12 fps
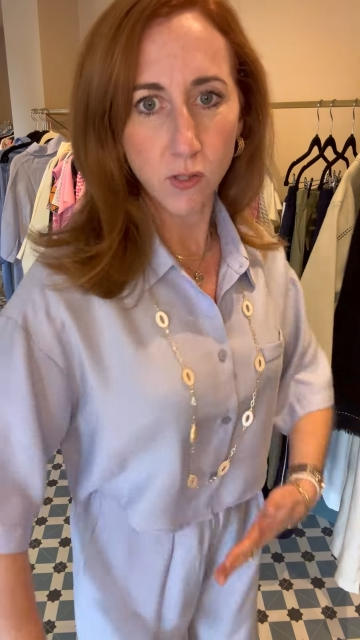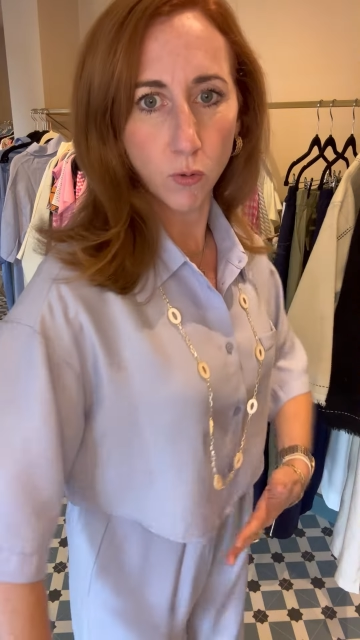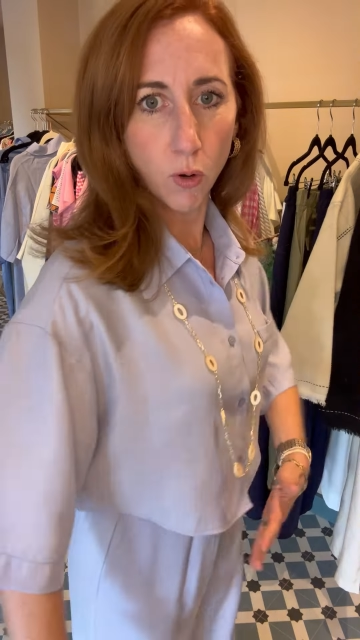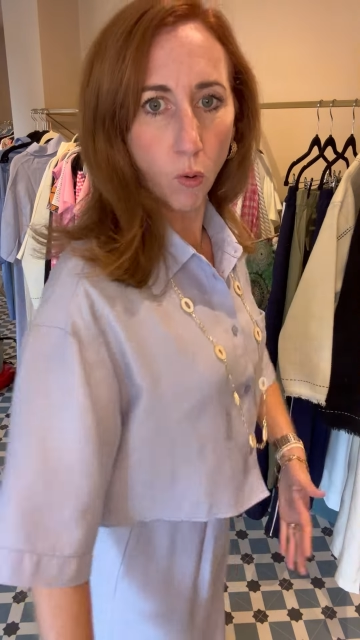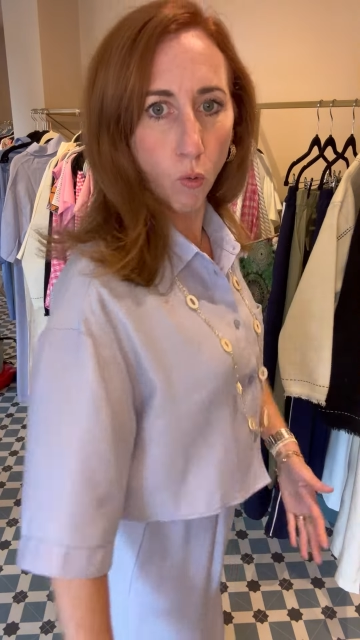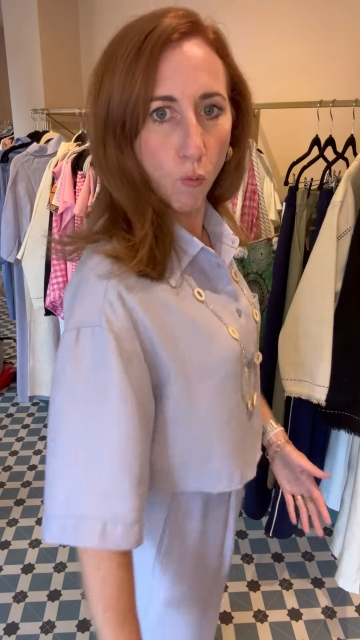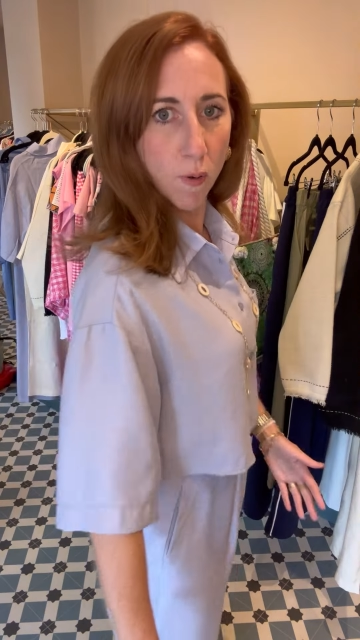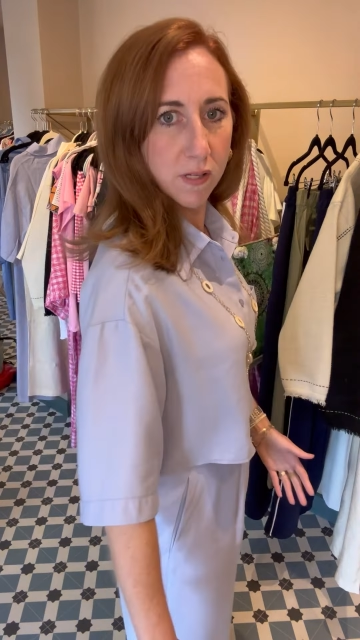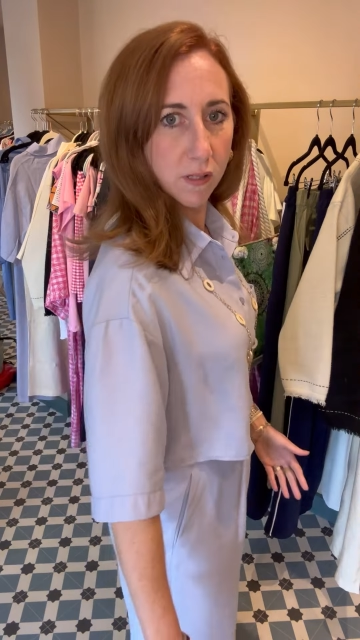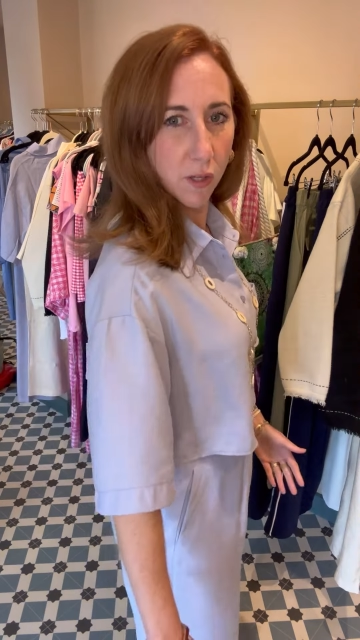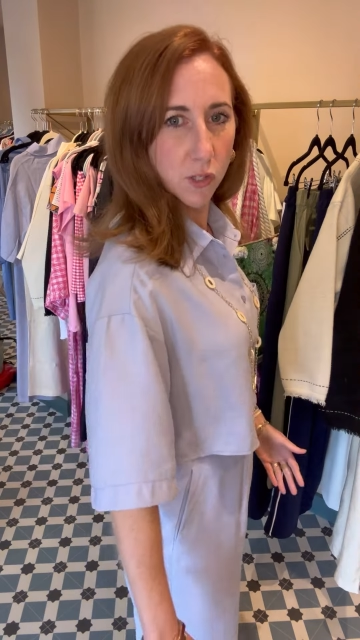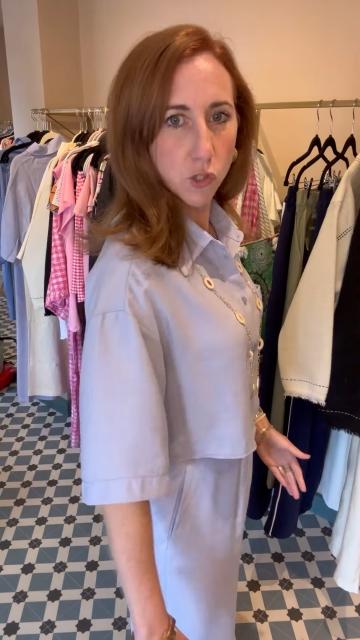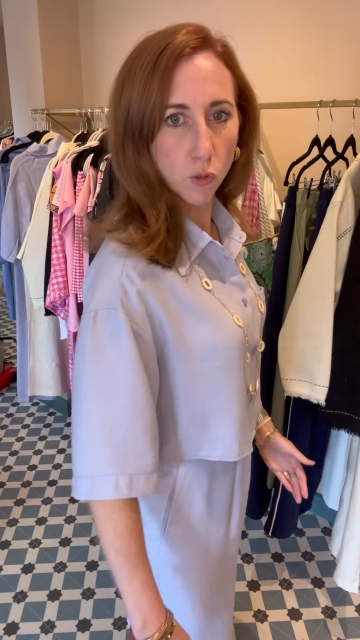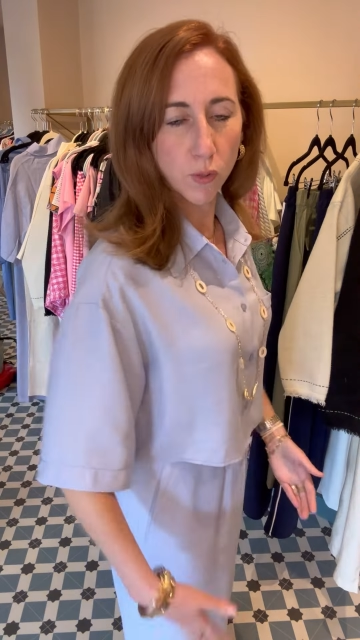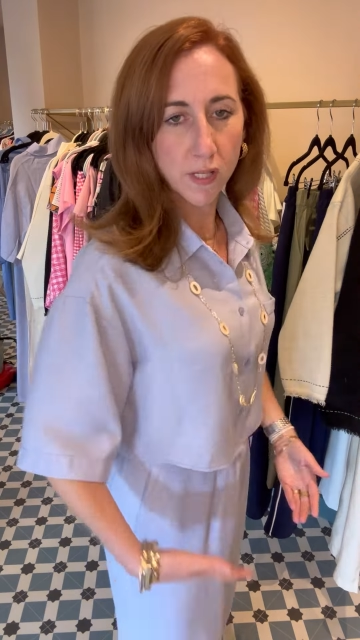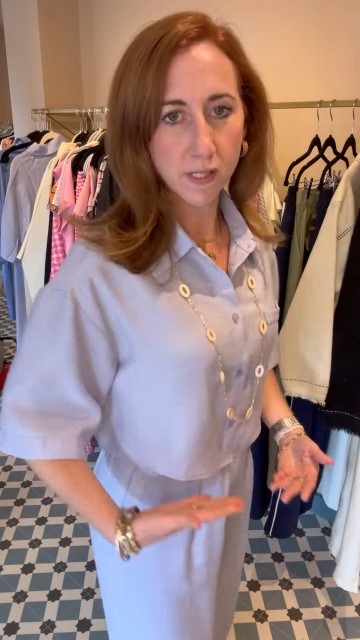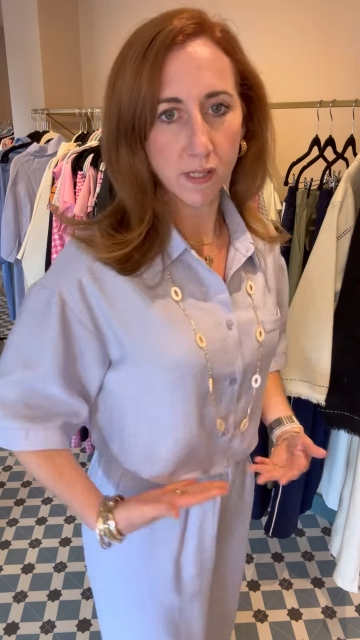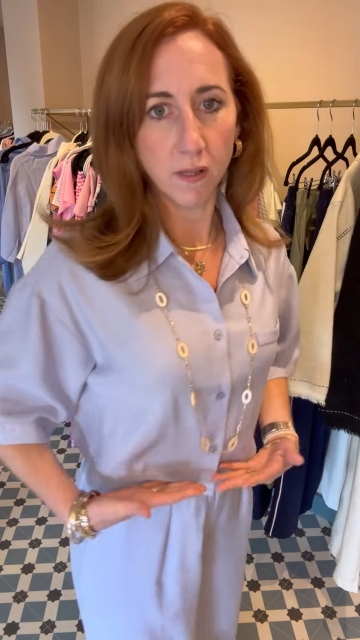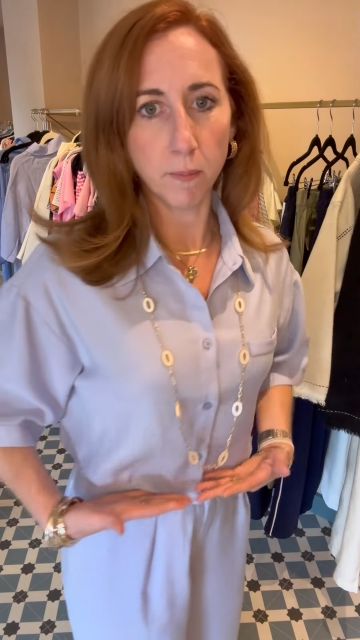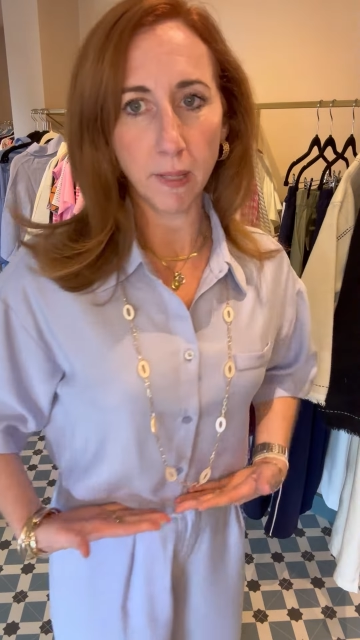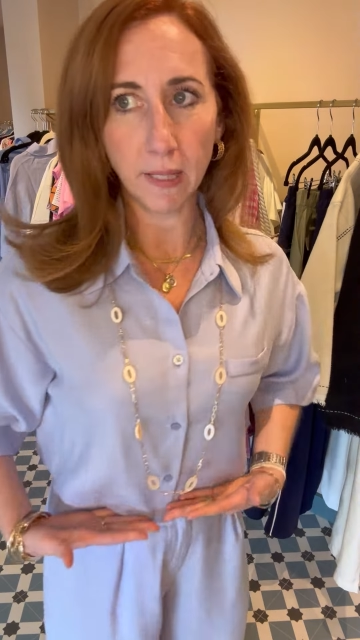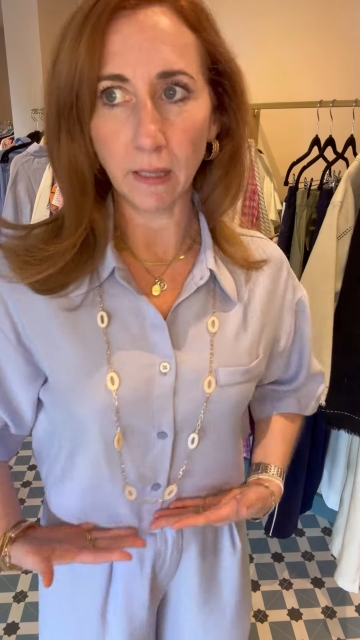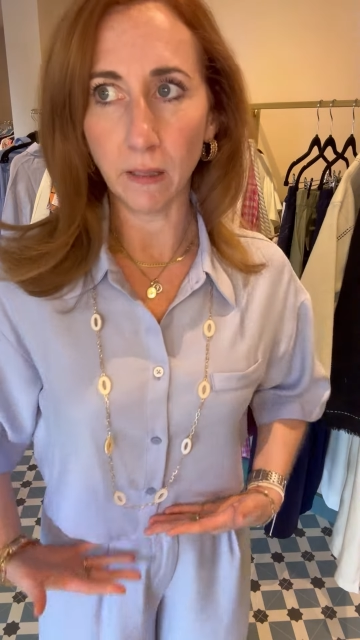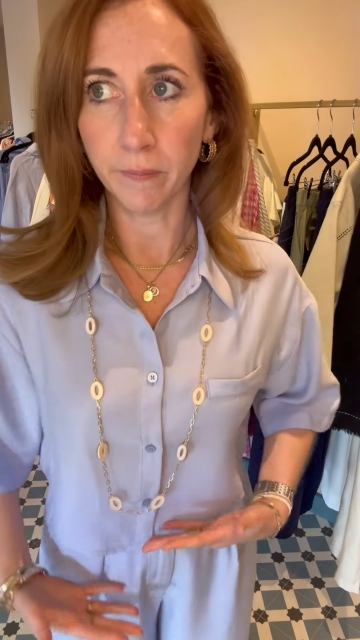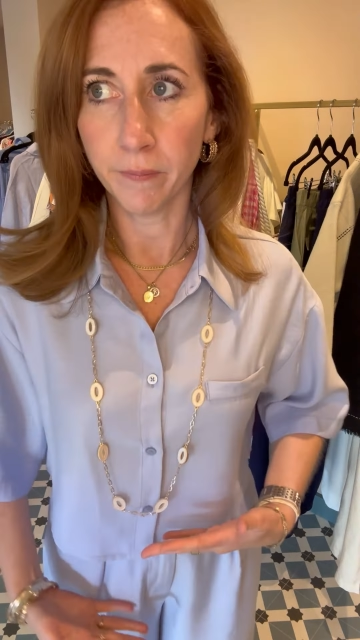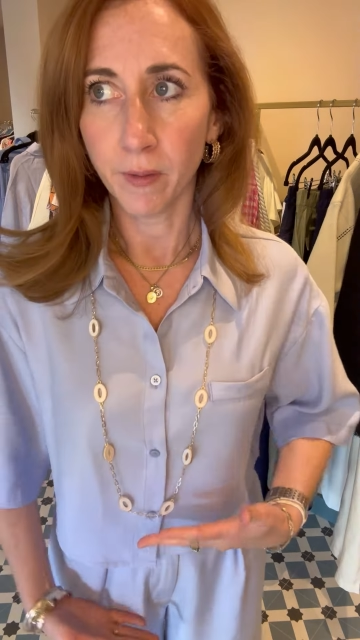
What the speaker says: so almost like joins in the middle.